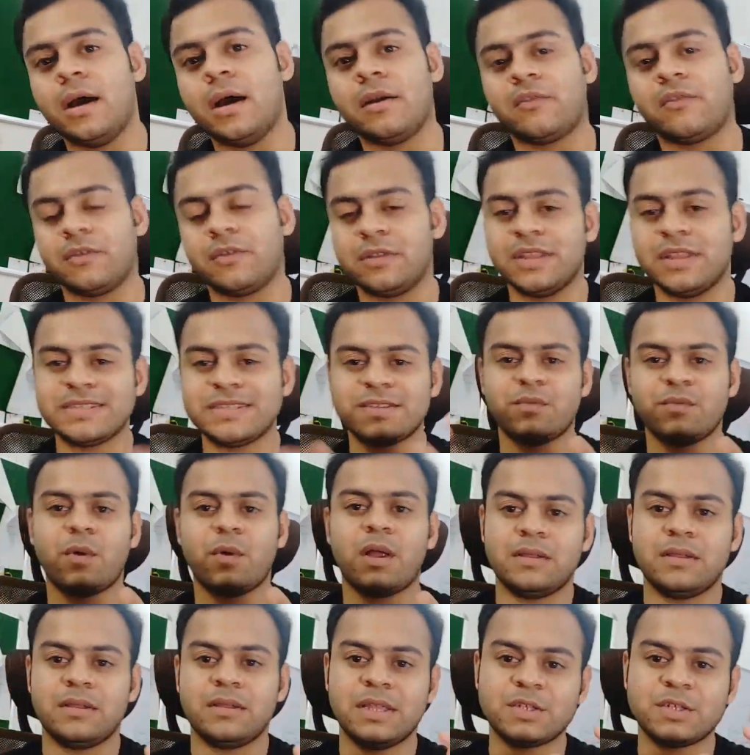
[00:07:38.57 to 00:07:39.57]
This
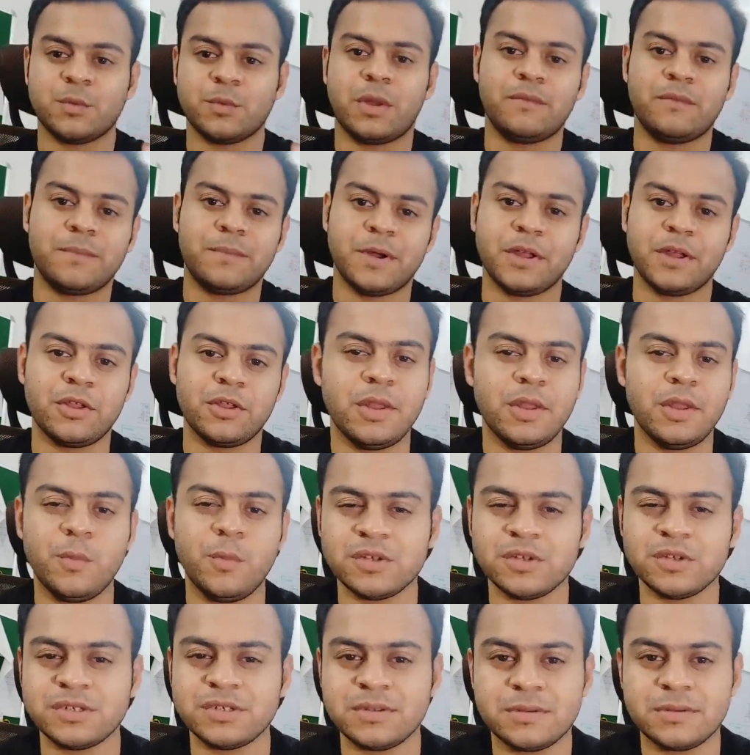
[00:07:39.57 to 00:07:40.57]
one particularly
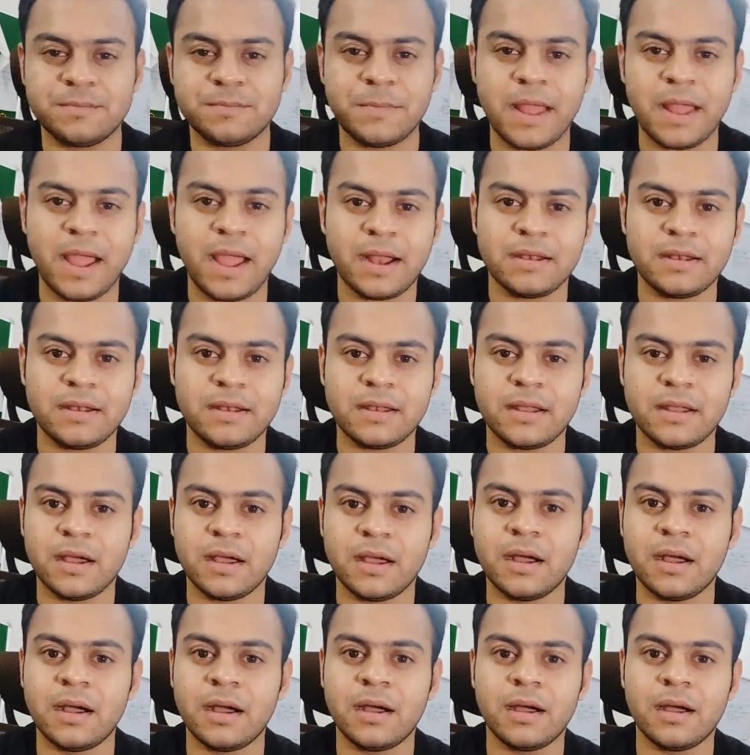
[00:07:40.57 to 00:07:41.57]
wasn't planned,
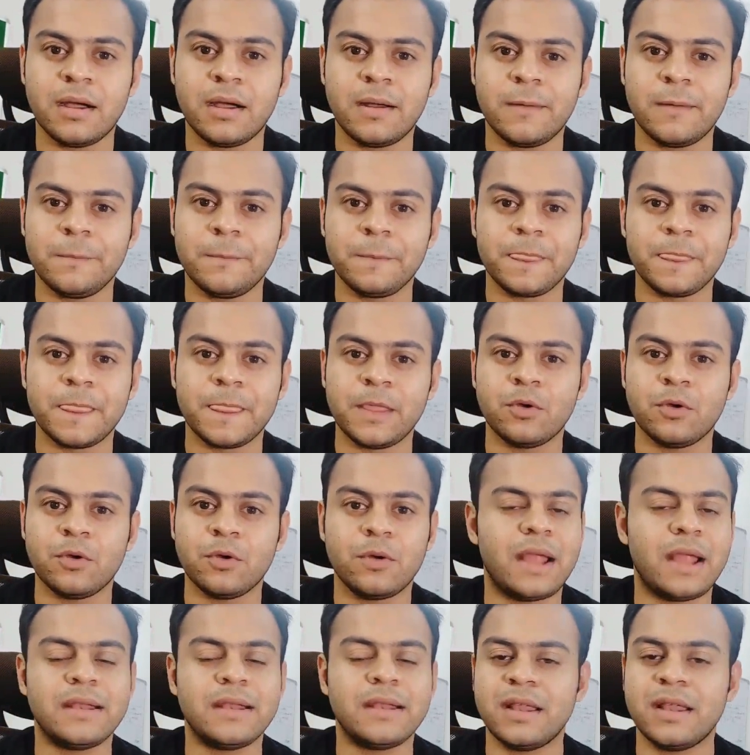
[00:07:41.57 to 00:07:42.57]

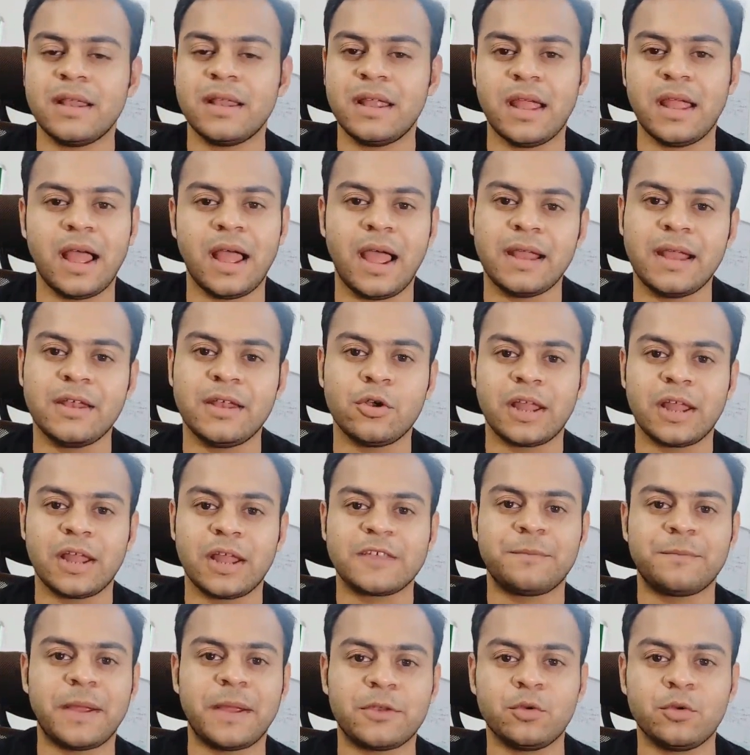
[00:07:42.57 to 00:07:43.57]
and I did not
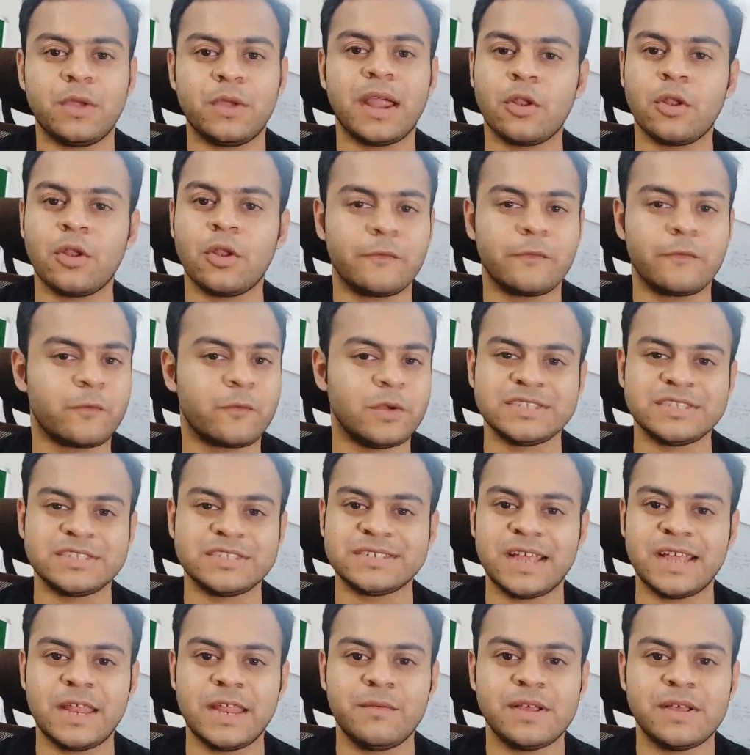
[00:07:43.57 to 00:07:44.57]
expect to get a lot of questions
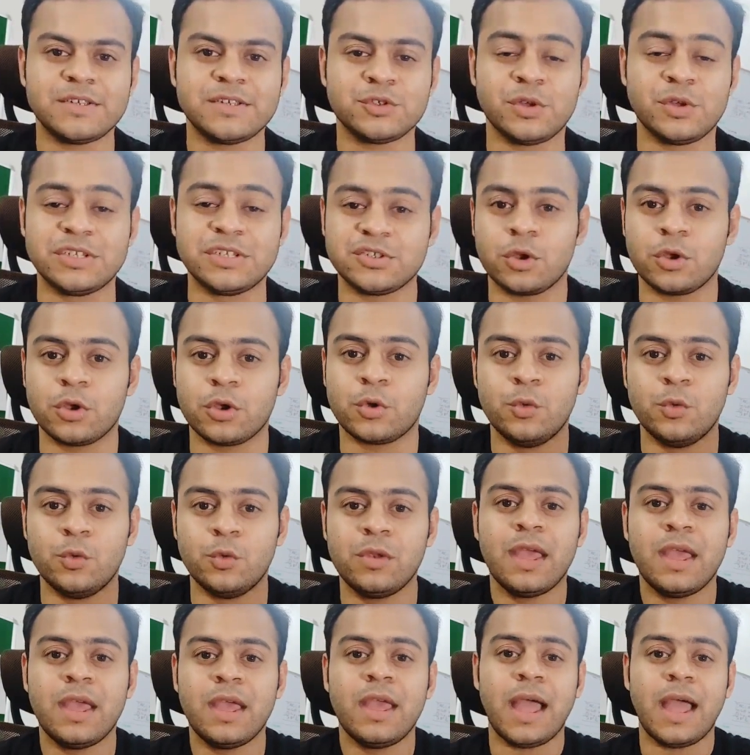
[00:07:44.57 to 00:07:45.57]
anyway, so it's all
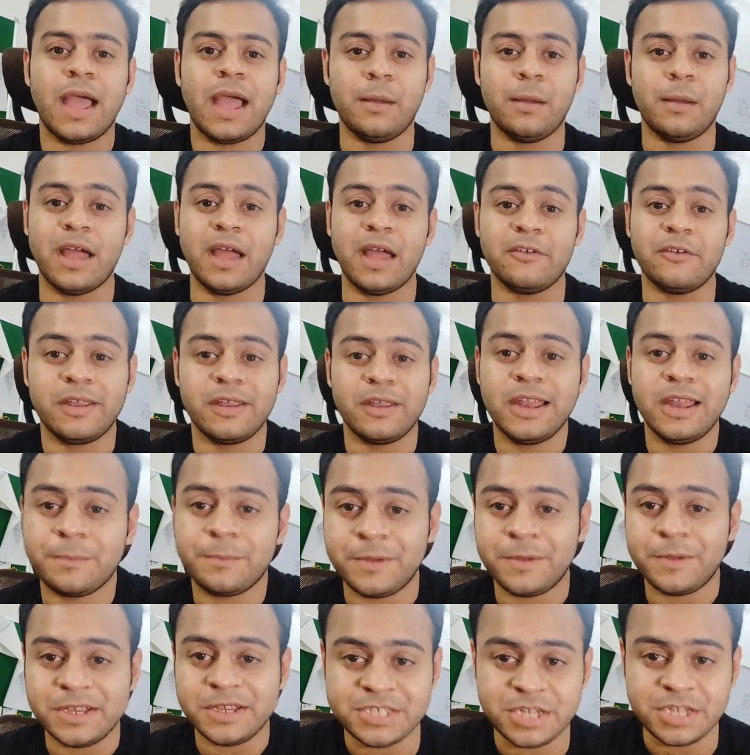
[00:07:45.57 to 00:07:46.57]
cool. I really
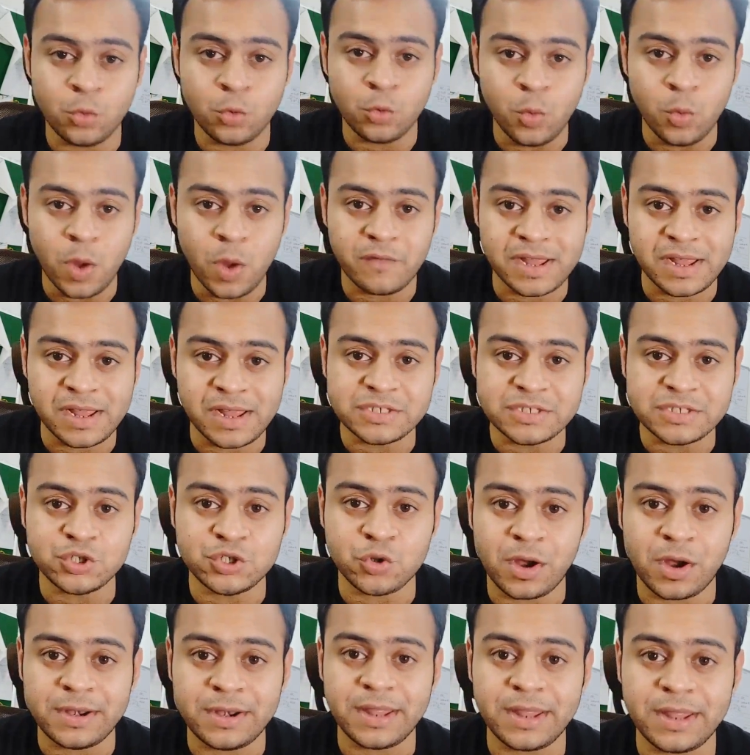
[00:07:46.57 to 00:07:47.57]
appreciate whoever has
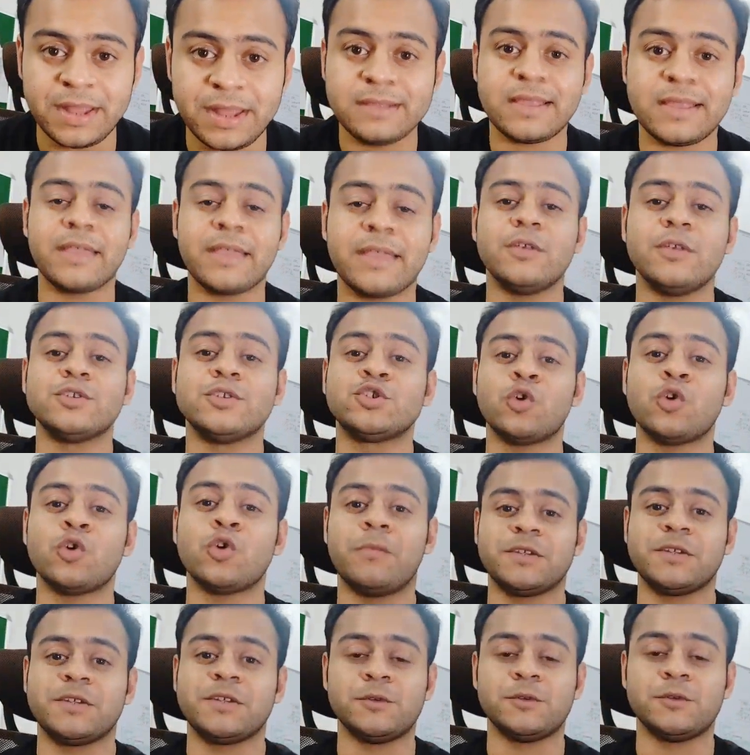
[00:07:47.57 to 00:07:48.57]
joined in. Thank you so
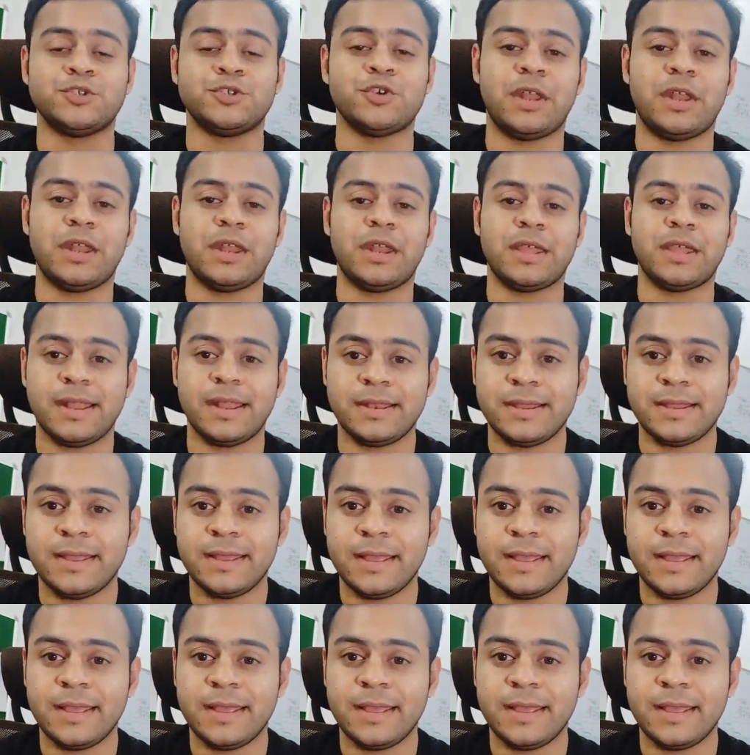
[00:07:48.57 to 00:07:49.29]
much for joining in.